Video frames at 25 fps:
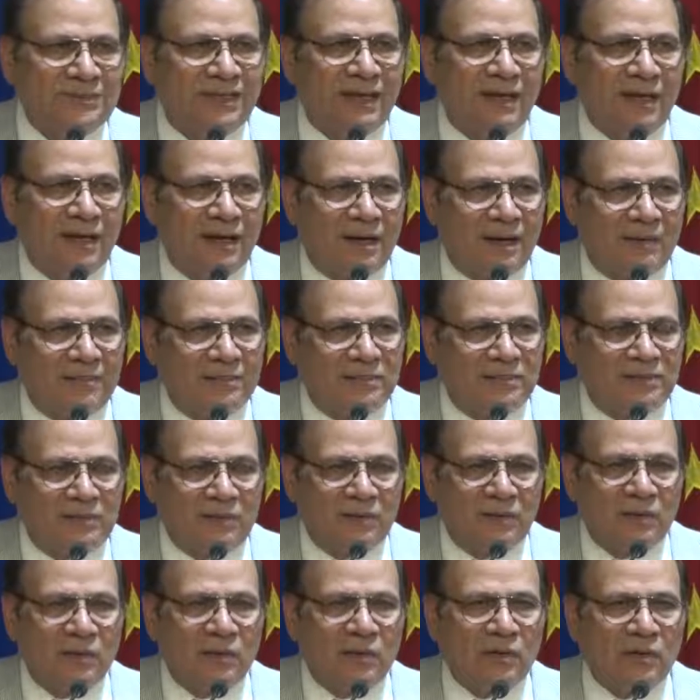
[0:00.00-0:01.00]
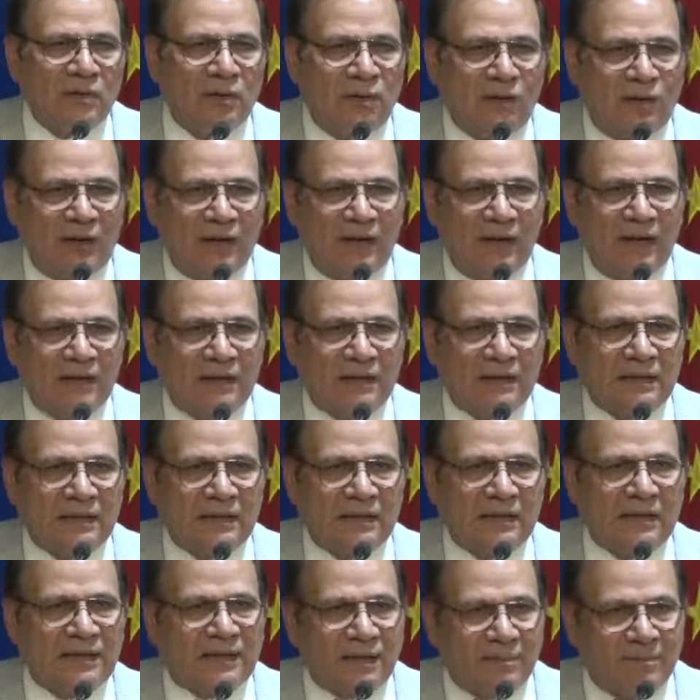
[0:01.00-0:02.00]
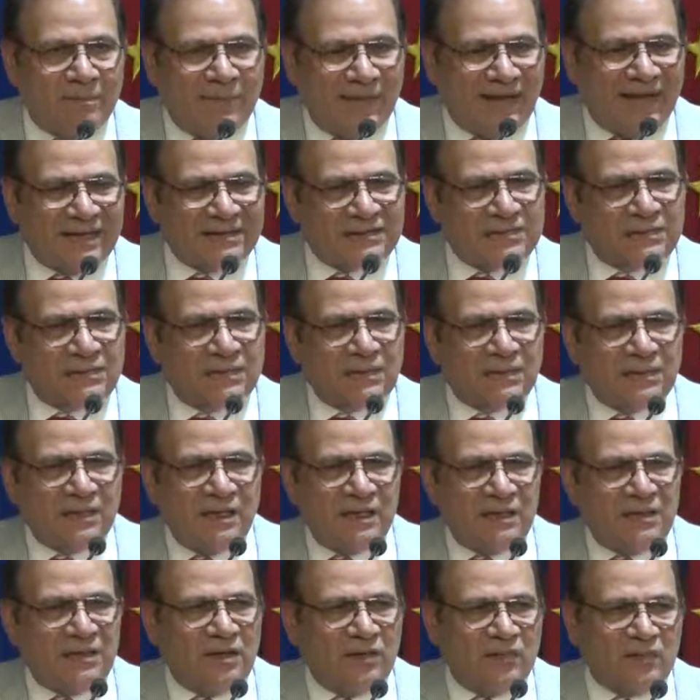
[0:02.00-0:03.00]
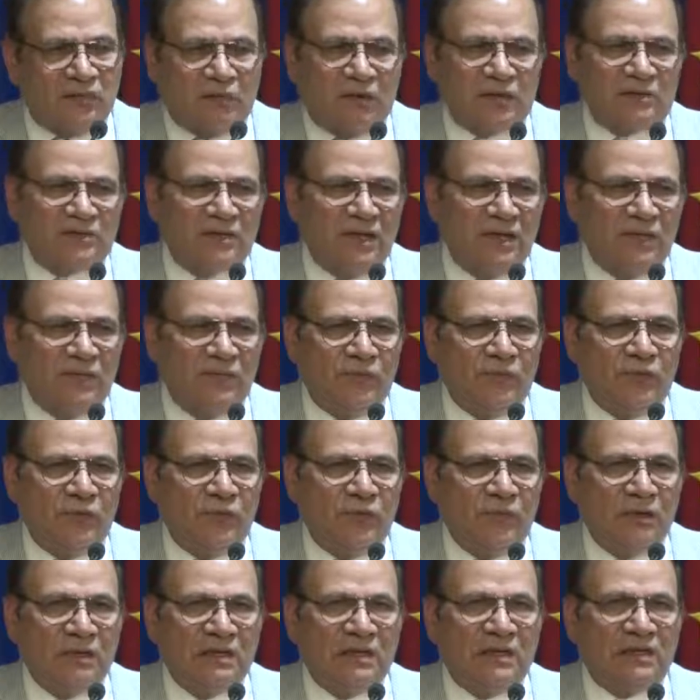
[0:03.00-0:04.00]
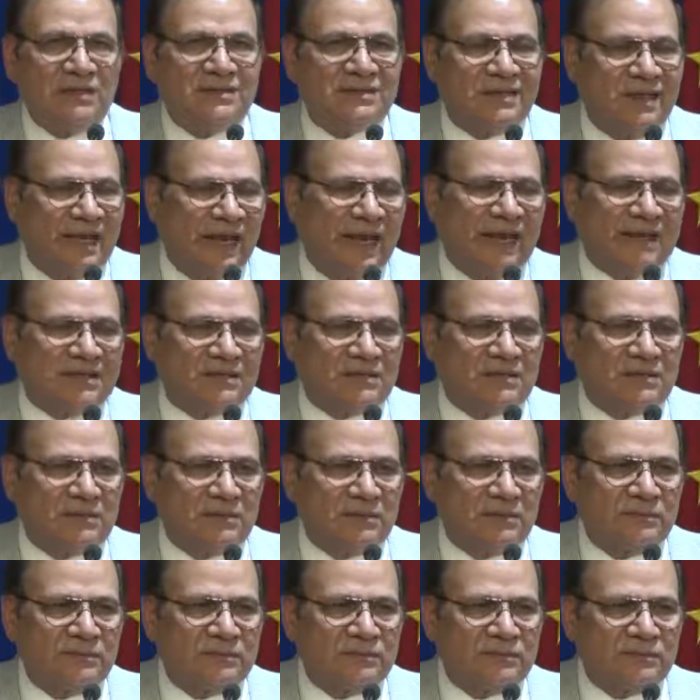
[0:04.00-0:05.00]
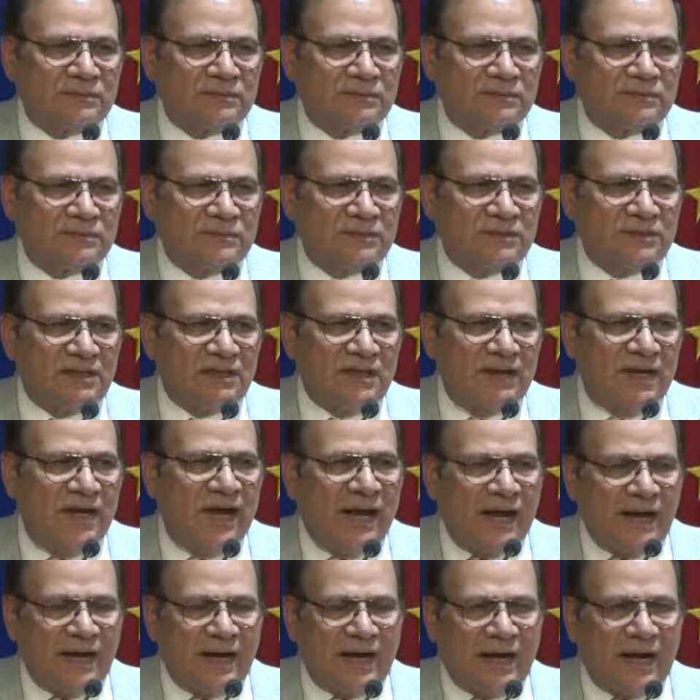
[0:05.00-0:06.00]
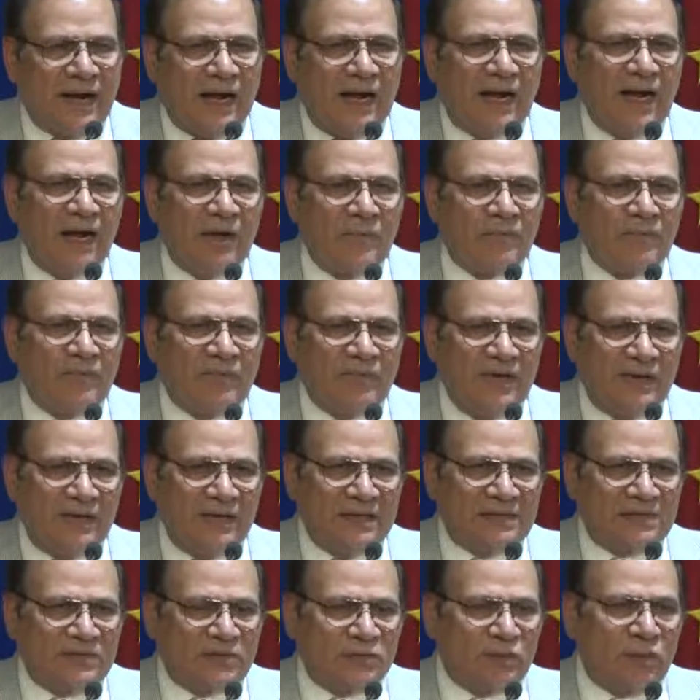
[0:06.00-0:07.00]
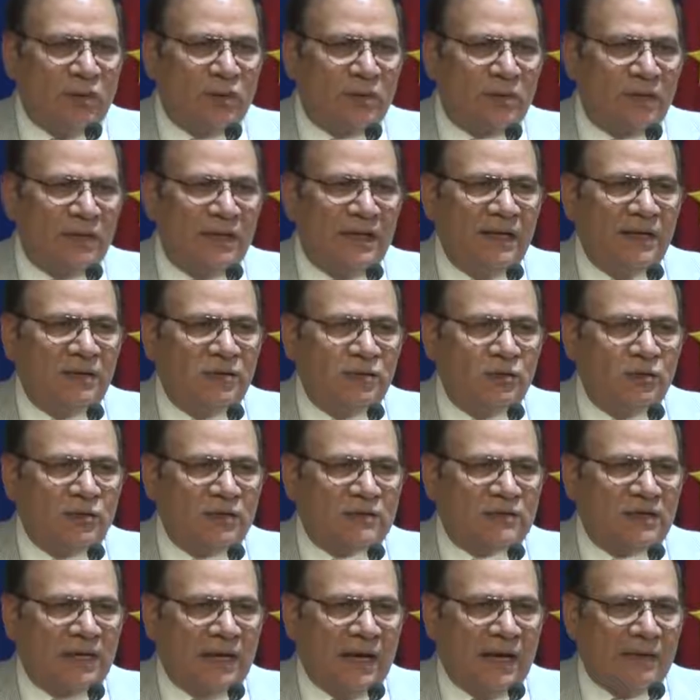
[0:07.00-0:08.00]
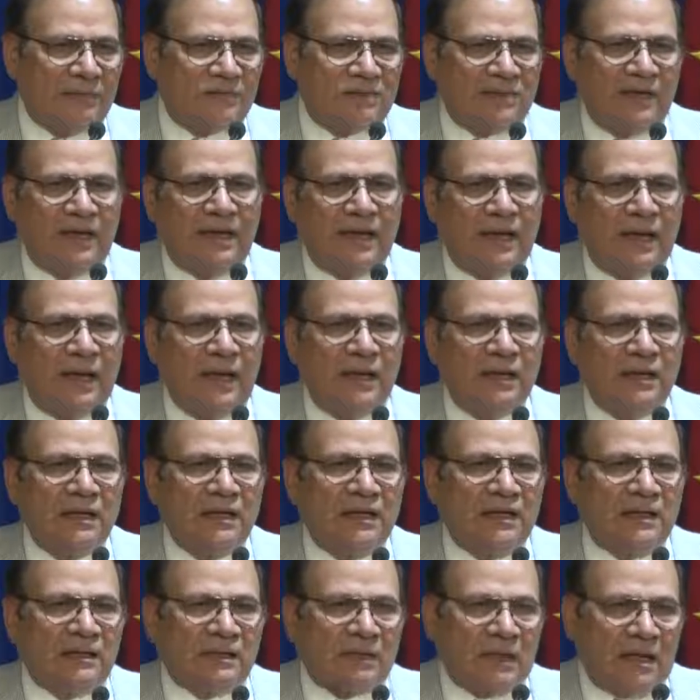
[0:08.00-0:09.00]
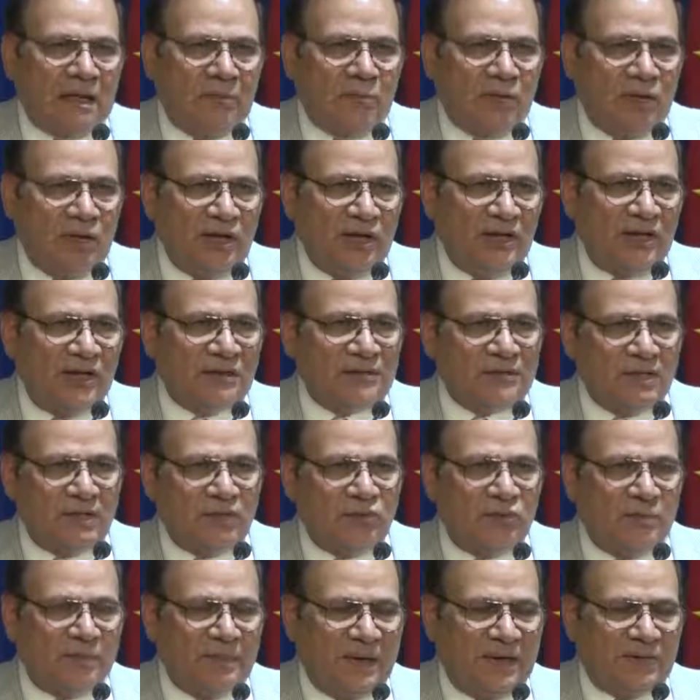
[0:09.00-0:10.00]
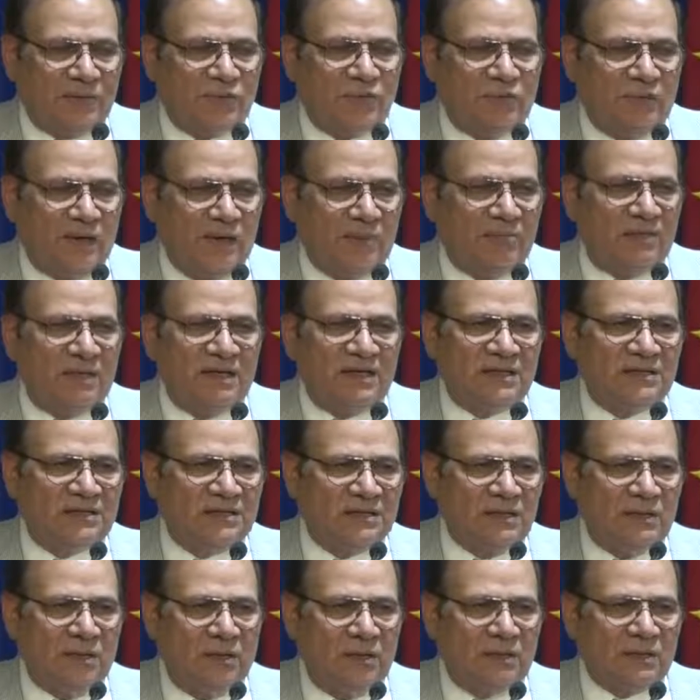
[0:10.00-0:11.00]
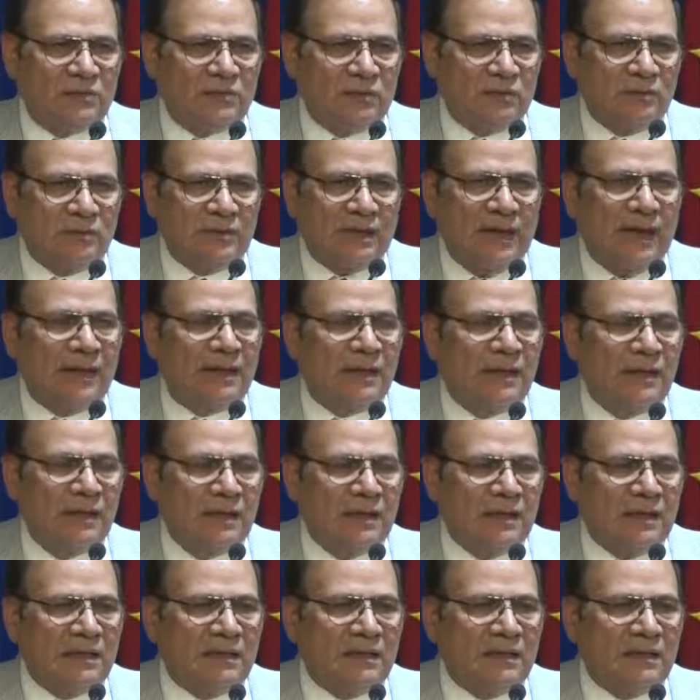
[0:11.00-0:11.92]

Then comes oil. The best in the fossil fuel is gas. And I have very strongly used, I have sent a communication to Petroleum Ministry also that